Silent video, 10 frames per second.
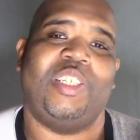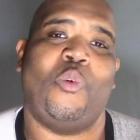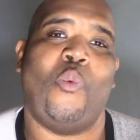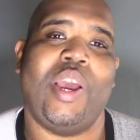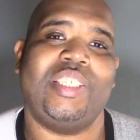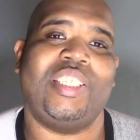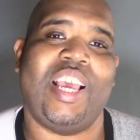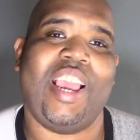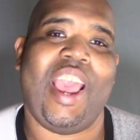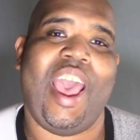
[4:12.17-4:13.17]

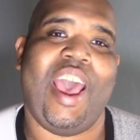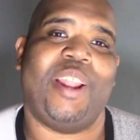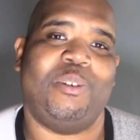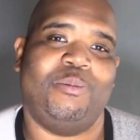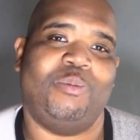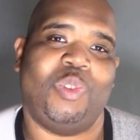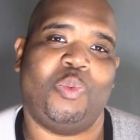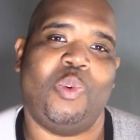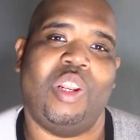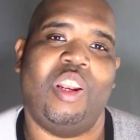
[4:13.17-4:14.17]
Wednesday Addams
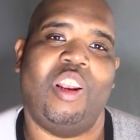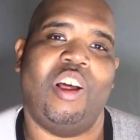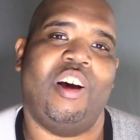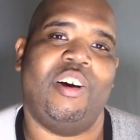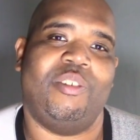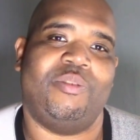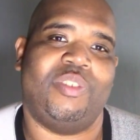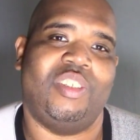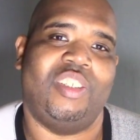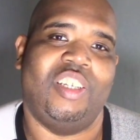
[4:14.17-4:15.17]
would
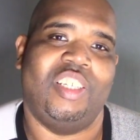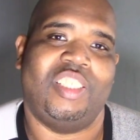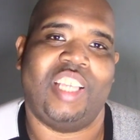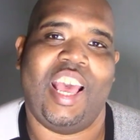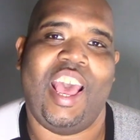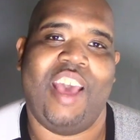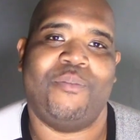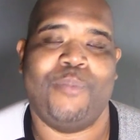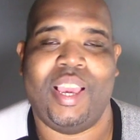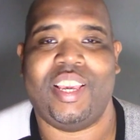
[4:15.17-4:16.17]
love to have
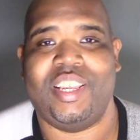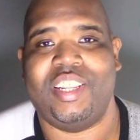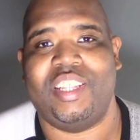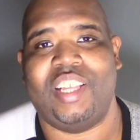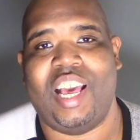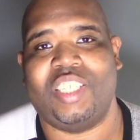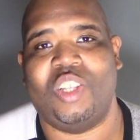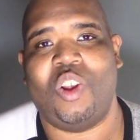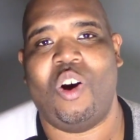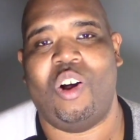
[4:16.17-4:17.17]
M3GAN as a
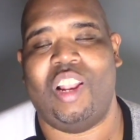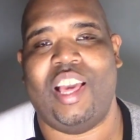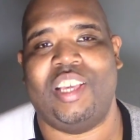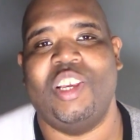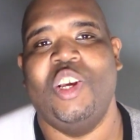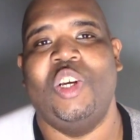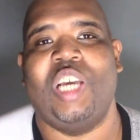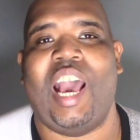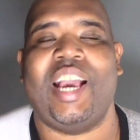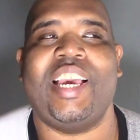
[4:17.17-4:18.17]
doll. Like,
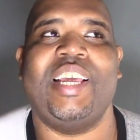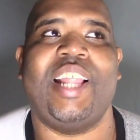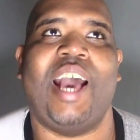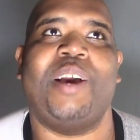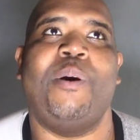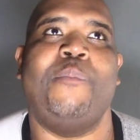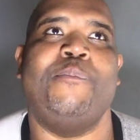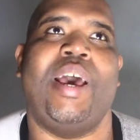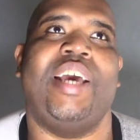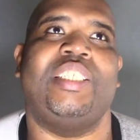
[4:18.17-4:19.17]
I could
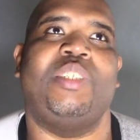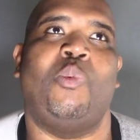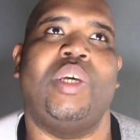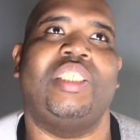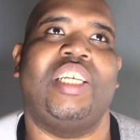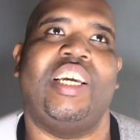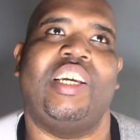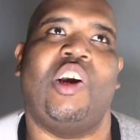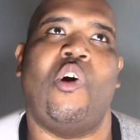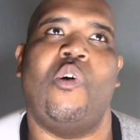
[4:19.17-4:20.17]
imagine
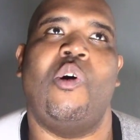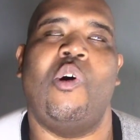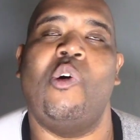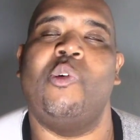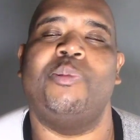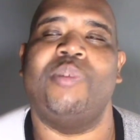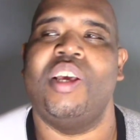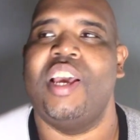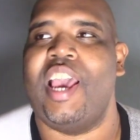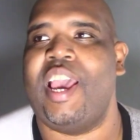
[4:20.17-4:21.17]
Wednesday going home
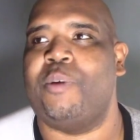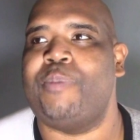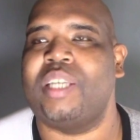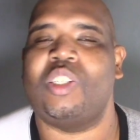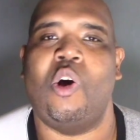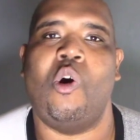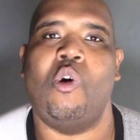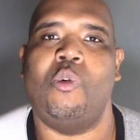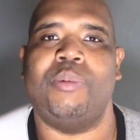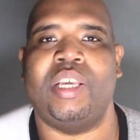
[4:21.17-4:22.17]
and back to her
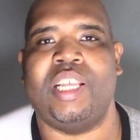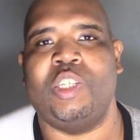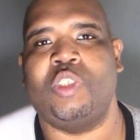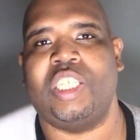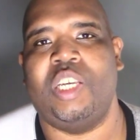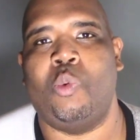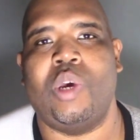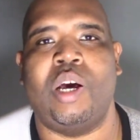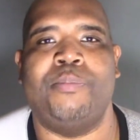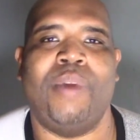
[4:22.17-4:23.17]
home, and then you see a
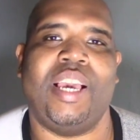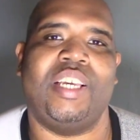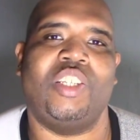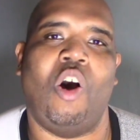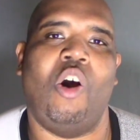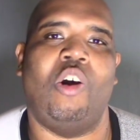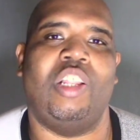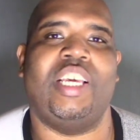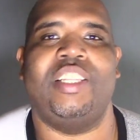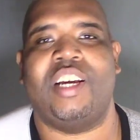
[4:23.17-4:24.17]
M3GAN
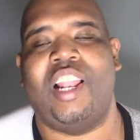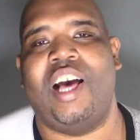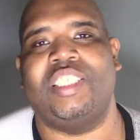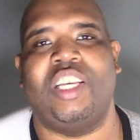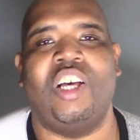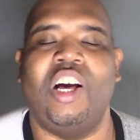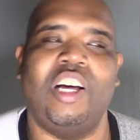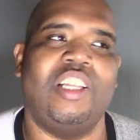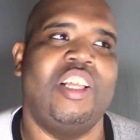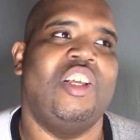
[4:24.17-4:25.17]
doll in the closet.
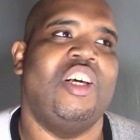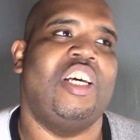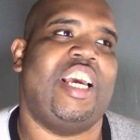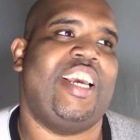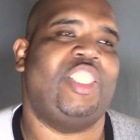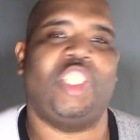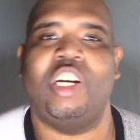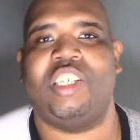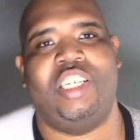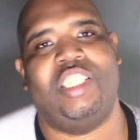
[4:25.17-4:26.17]
Her and
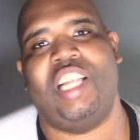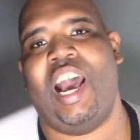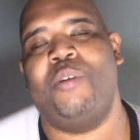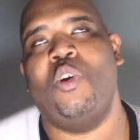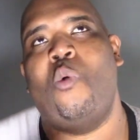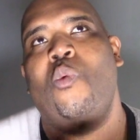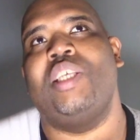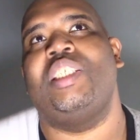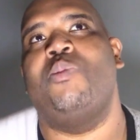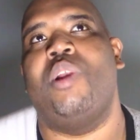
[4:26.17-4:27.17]
Chucky. I know
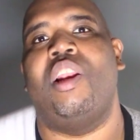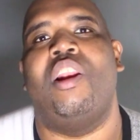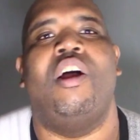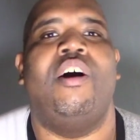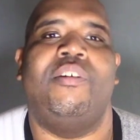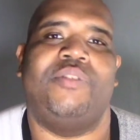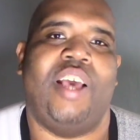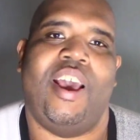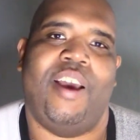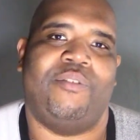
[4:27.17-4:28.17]
Wednesday would love
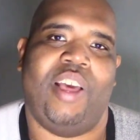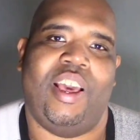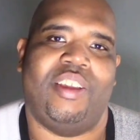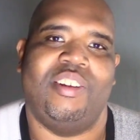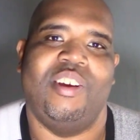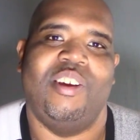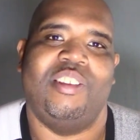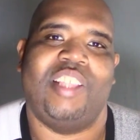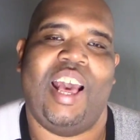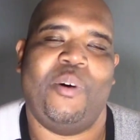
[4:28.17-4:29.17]
to have that.
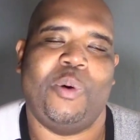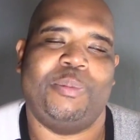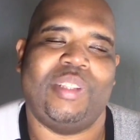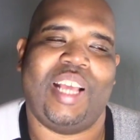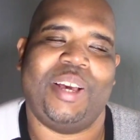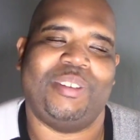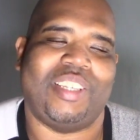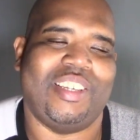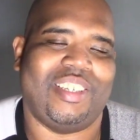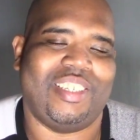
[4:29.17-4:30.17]
That was
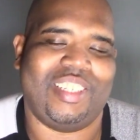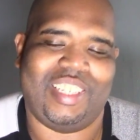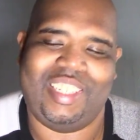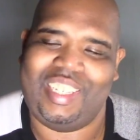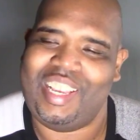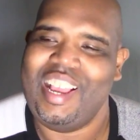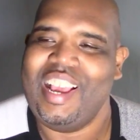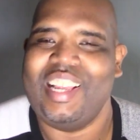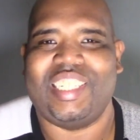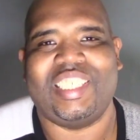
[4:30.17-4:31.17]

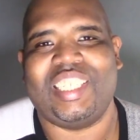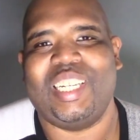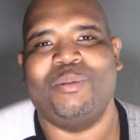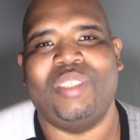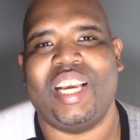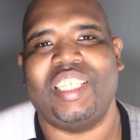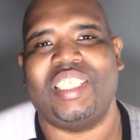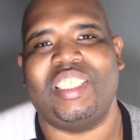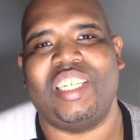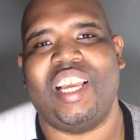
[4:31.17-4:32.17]
to see them
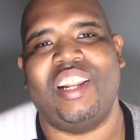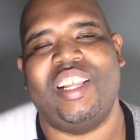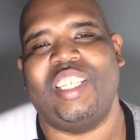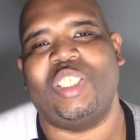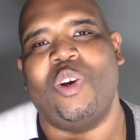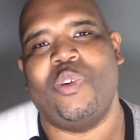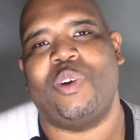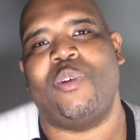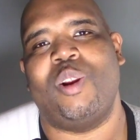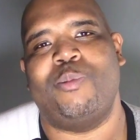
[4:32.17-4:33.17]
dancing together is so
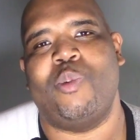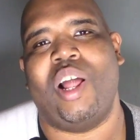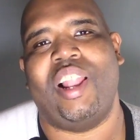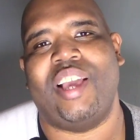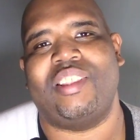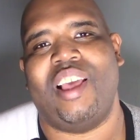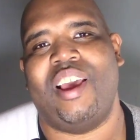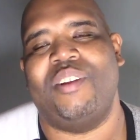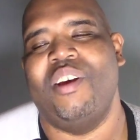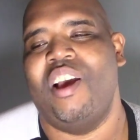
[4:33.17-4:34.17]
incredible. I like that.